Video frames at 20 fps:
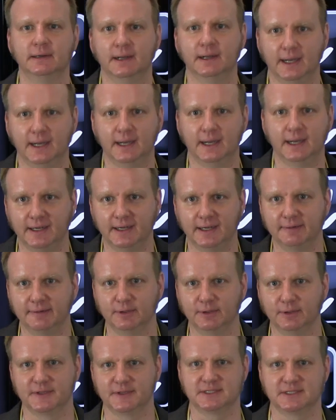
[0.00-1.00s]

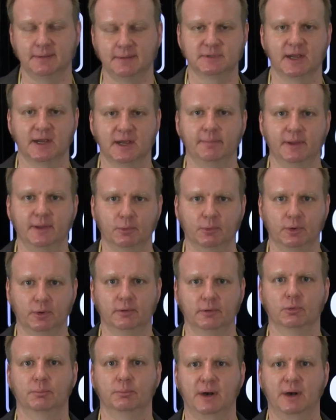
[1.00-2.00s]
At the same time that
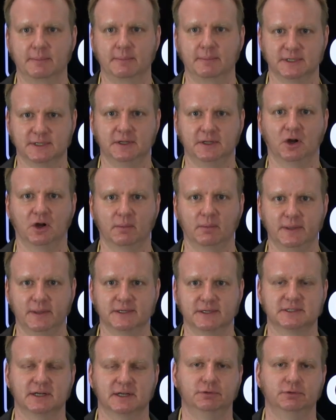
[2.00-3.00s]
we're promising the Army
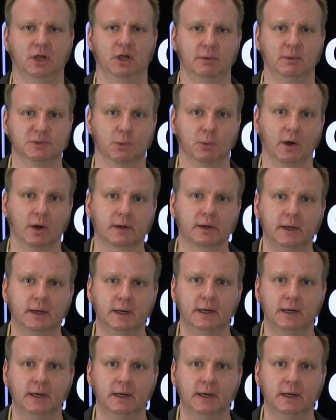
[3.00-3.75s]
this stuff will always work.